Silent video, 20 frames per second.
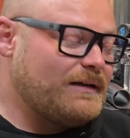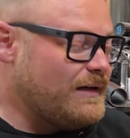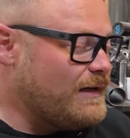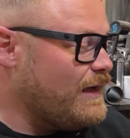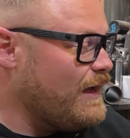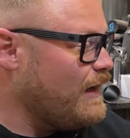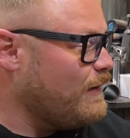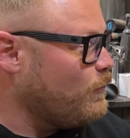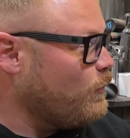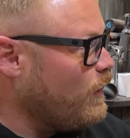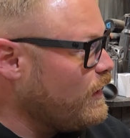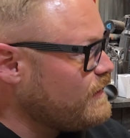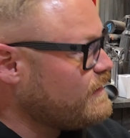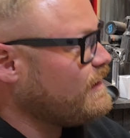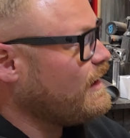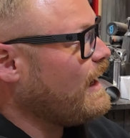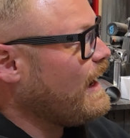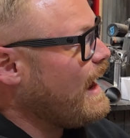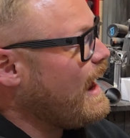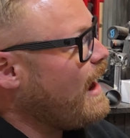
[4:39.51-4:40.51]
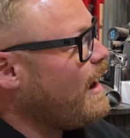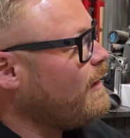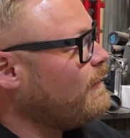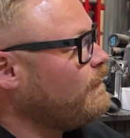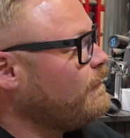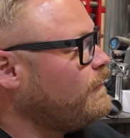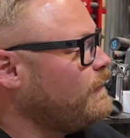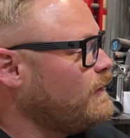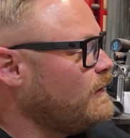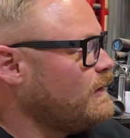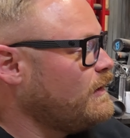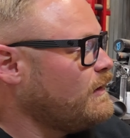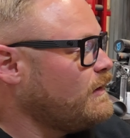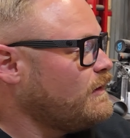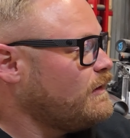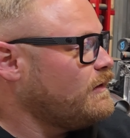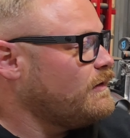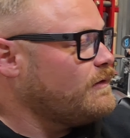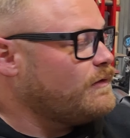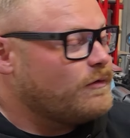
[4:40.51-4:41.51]
And once I have
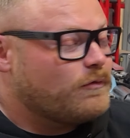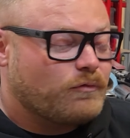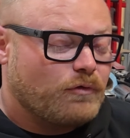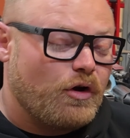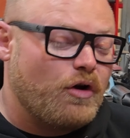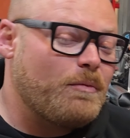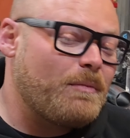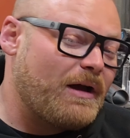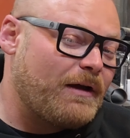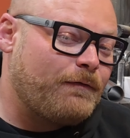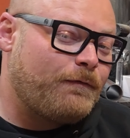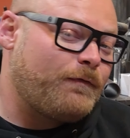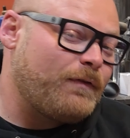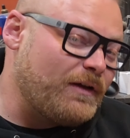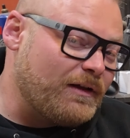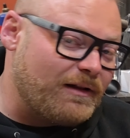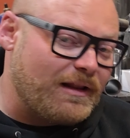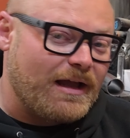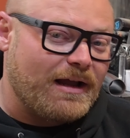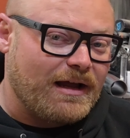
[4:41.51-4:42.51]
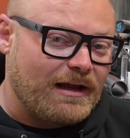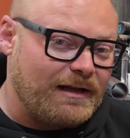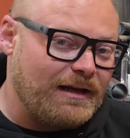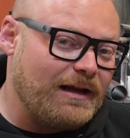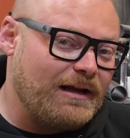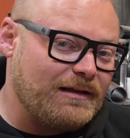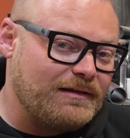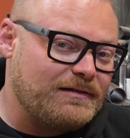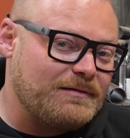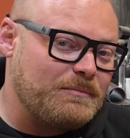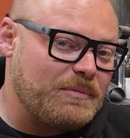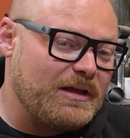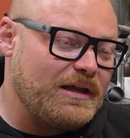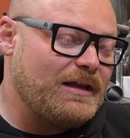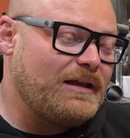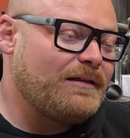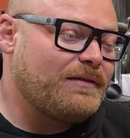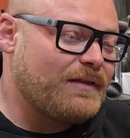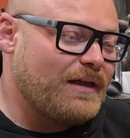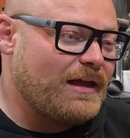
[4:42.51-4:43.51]
the room I feel like I need it to
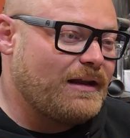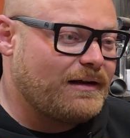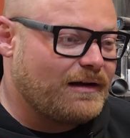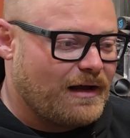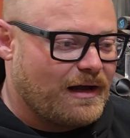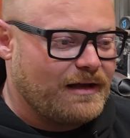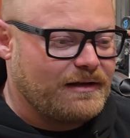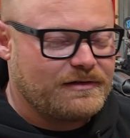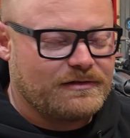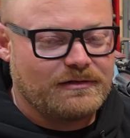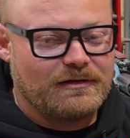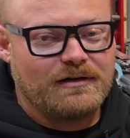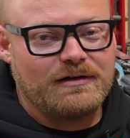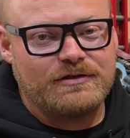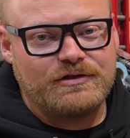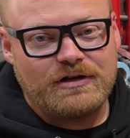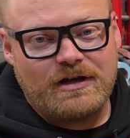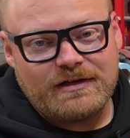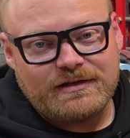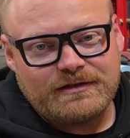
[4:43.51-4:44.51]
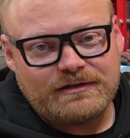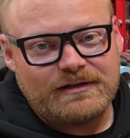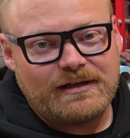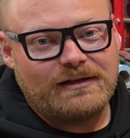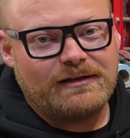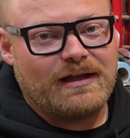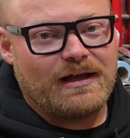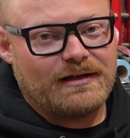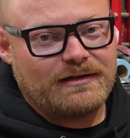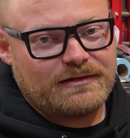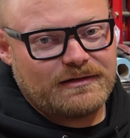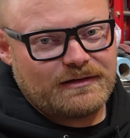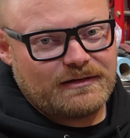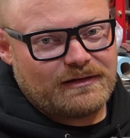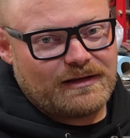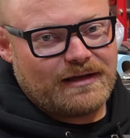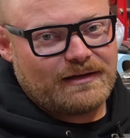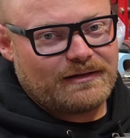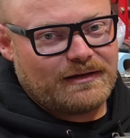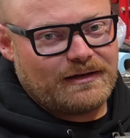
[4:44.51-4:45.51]
be, then I start adjusting that line to the
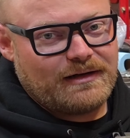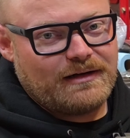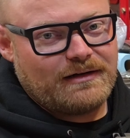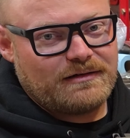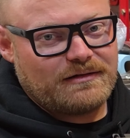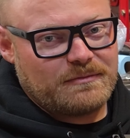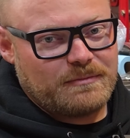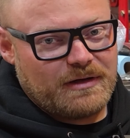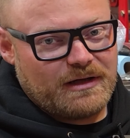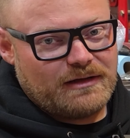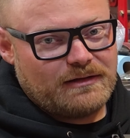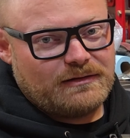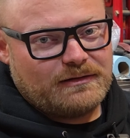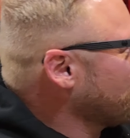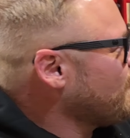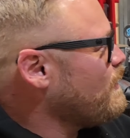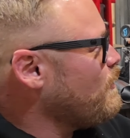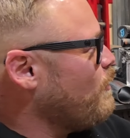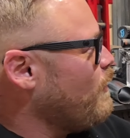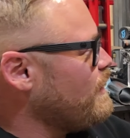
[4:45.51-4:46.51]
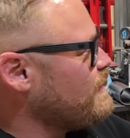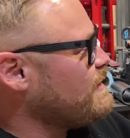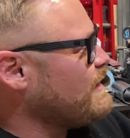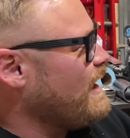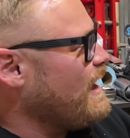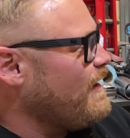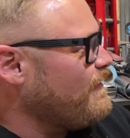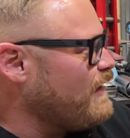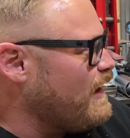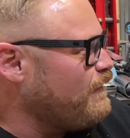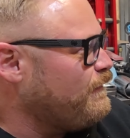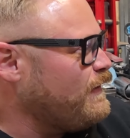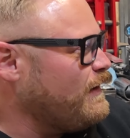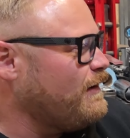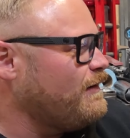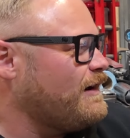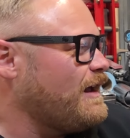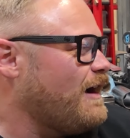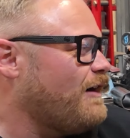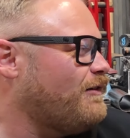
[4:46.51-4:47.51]
length I need it to be. Once I have that
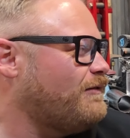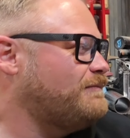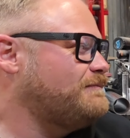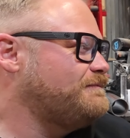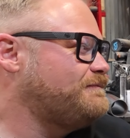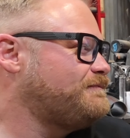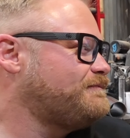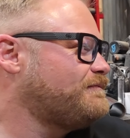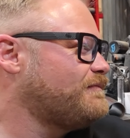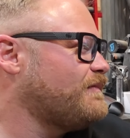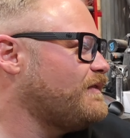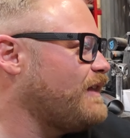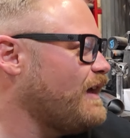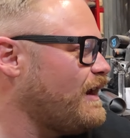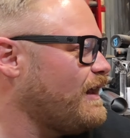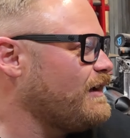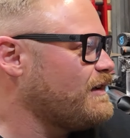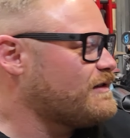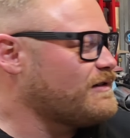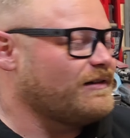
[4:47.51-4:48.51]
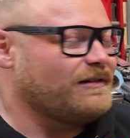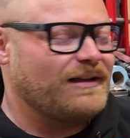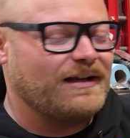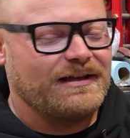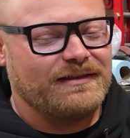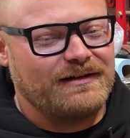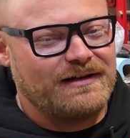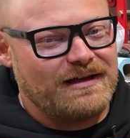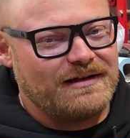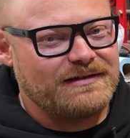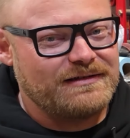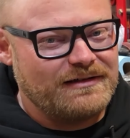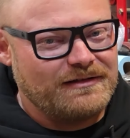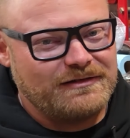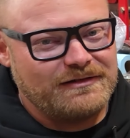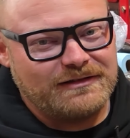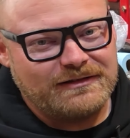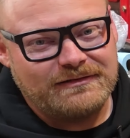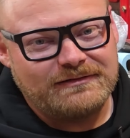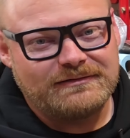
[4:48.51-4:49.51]
figured out, then I can start laying the next
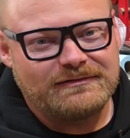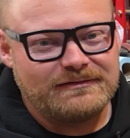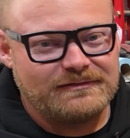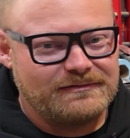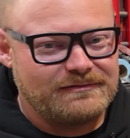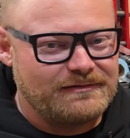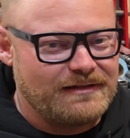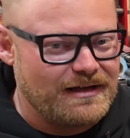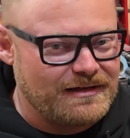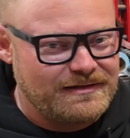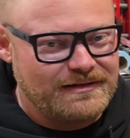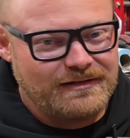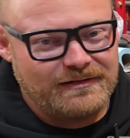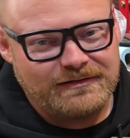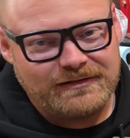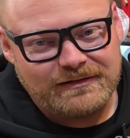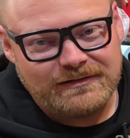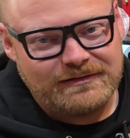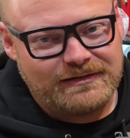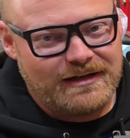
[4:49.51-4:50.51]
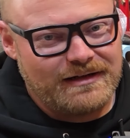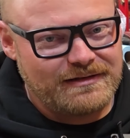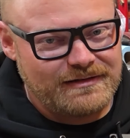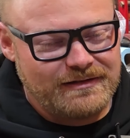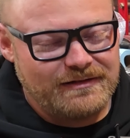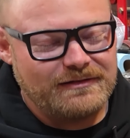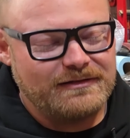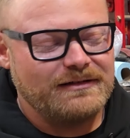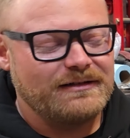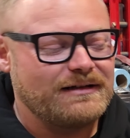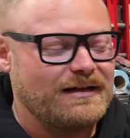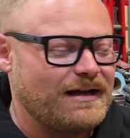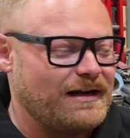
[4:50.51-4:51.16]
cylinder, next cylinder, next cylinder.